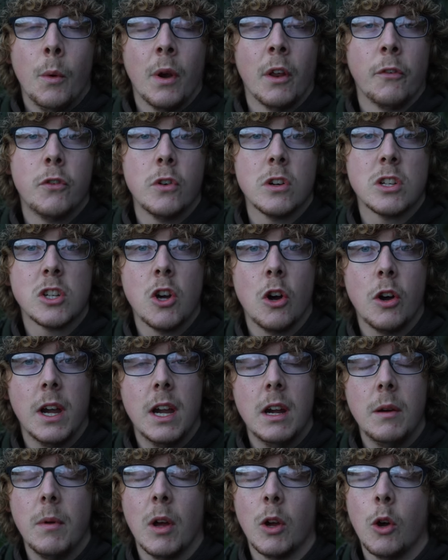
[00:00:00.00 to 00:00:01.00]
When I first got
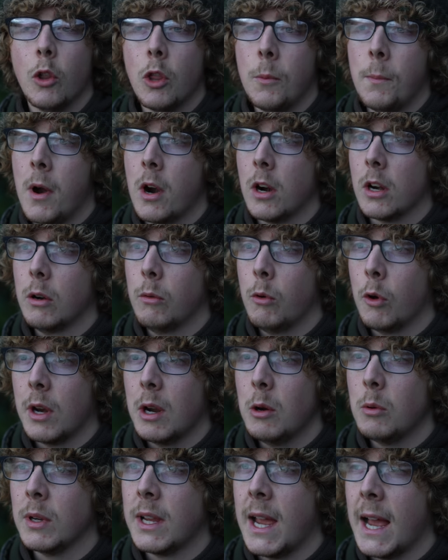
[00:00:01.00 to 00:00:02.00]
here, I got the marker rod
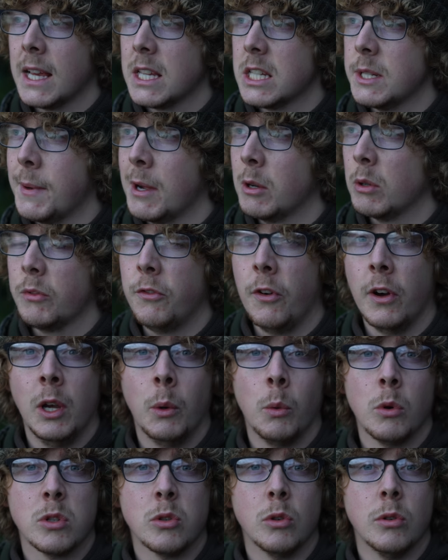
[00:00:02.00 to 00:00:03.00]
out and cast about to
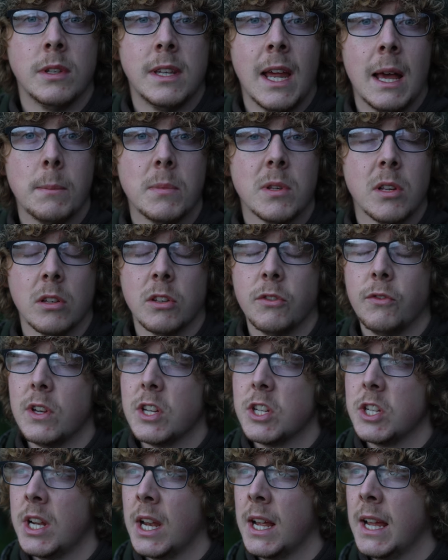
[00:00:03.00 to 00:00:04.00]
find out what sort of depths I was
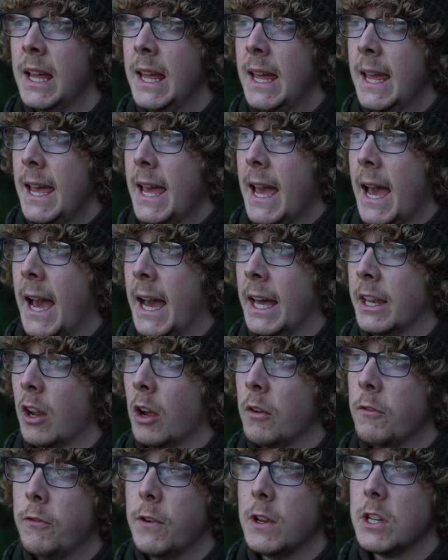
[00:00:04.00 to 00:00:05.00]
fishing at. And
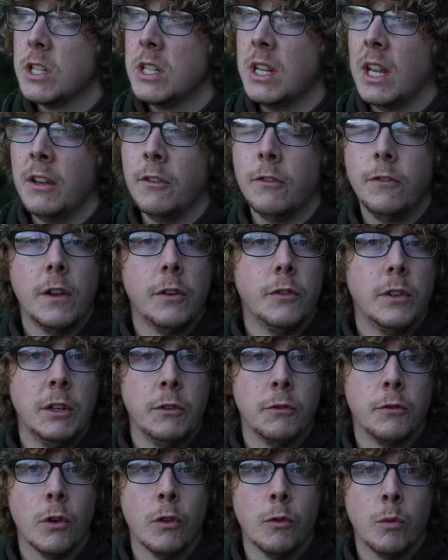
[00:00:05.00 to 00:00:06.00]
I'm fishing in
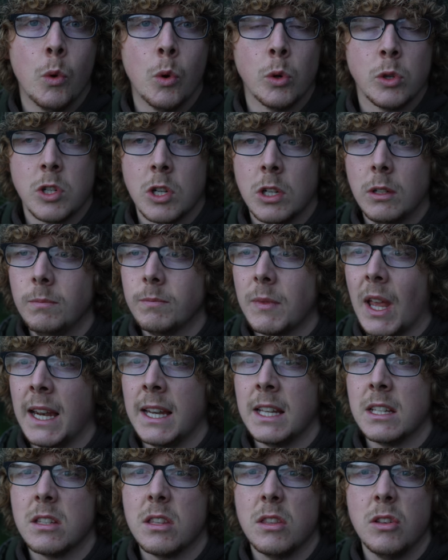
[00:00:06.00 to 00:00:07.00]
15 foot of water
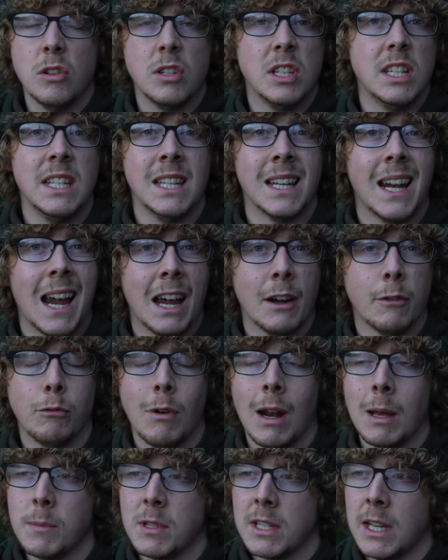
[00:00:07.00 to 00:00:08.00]
and it's 13 and a half
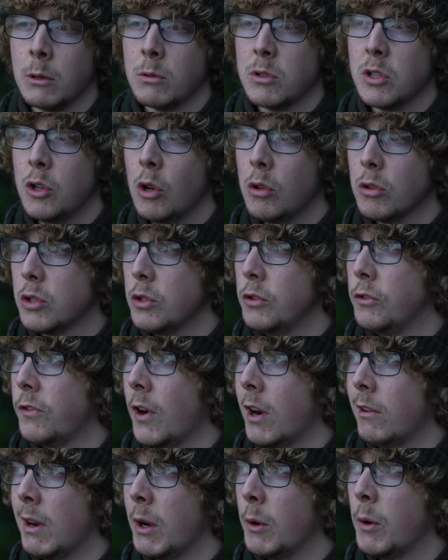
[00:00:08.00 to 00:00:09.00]
wraps out. So not too
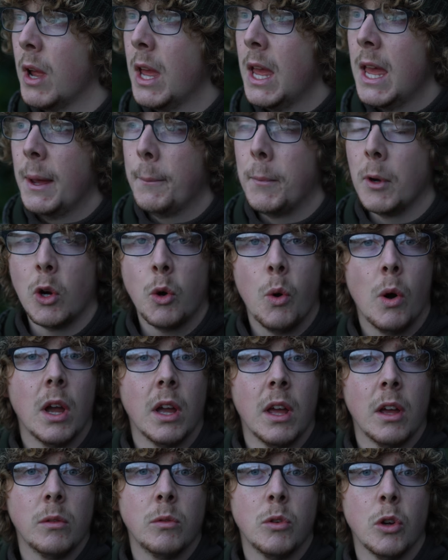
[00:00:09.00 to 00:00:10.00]
far out, but
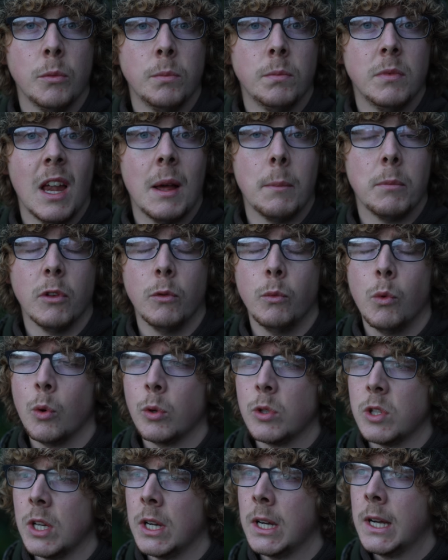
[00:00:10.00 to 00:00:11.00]
quite a good depth of
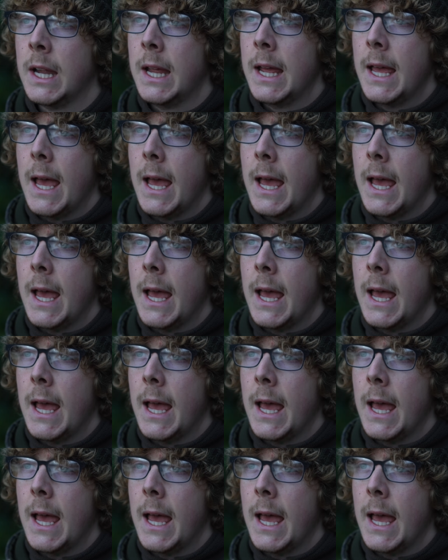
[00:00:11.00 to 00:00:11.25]
water.